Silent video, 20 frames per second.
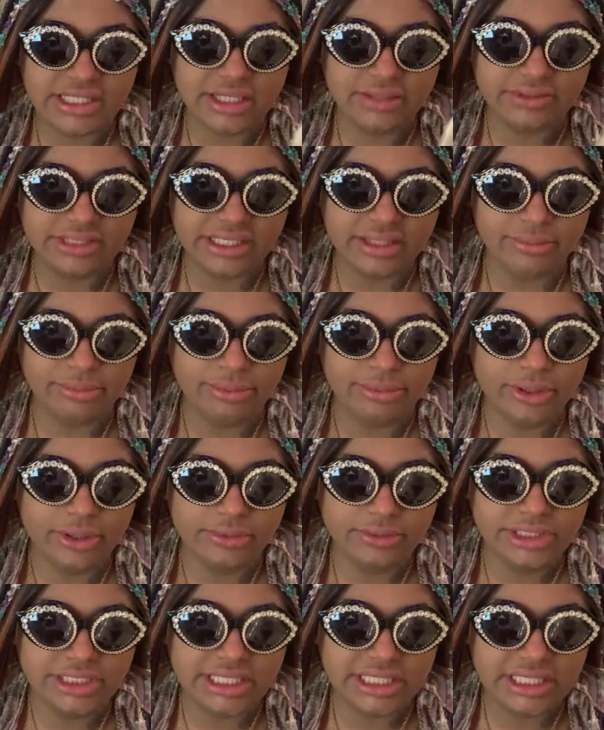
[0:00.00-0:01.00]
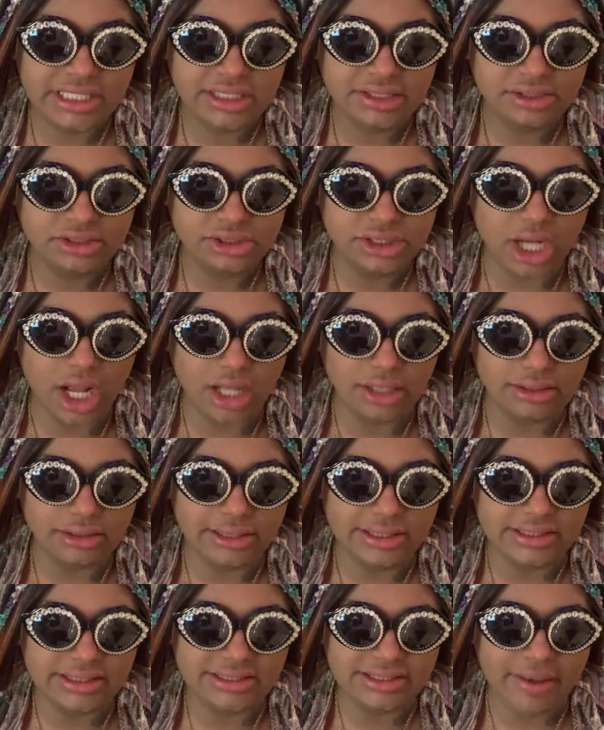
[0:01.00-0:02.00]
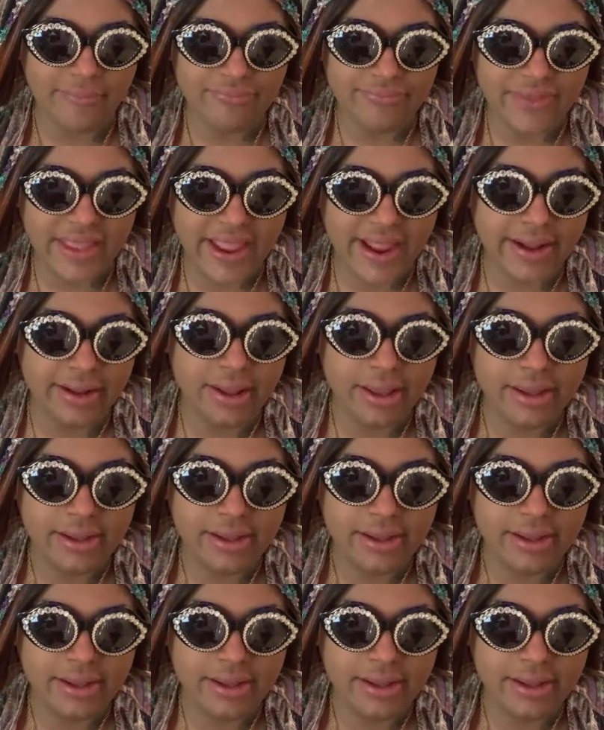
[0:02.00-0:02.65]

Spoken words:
it was like a protein chocolate something,